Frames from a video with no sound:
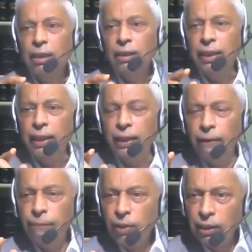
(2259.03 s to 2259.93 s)

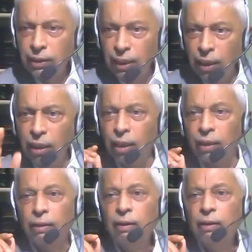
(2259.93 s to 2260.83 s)
the
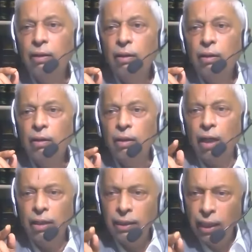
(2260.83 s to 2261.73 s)
children,
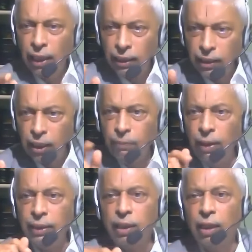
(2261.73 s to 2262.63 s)

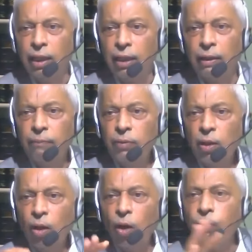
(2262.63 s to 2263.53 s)
illegitimate children,
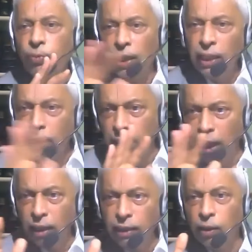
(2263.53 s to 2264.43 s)
of any
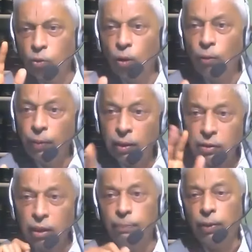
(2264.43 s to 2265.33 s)
share in the
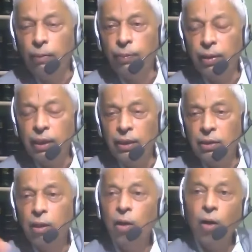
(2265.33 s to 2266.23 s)
copartnery
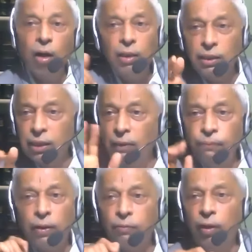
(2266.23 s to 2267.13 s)
properties or his
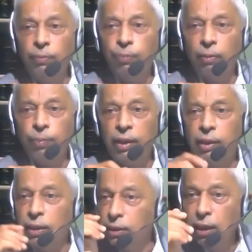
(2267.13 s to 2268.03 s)
self-acquired
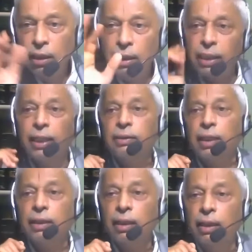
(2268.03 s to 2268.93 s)
properties, he can
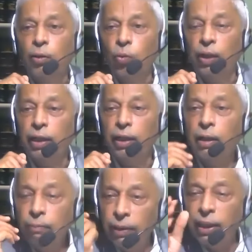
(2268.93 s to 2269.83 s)
certainly do it
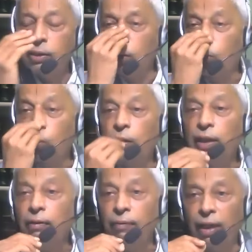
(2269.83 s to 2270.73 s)
by
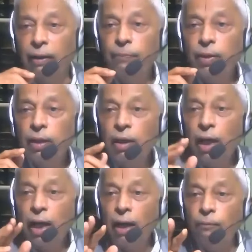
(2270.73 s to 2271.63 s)
executing a
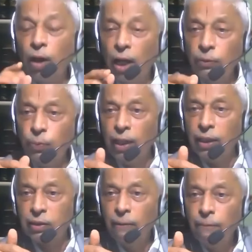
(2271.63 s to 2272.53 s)
will. As far
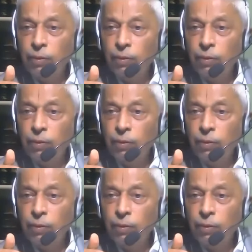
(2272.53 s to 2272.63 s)
as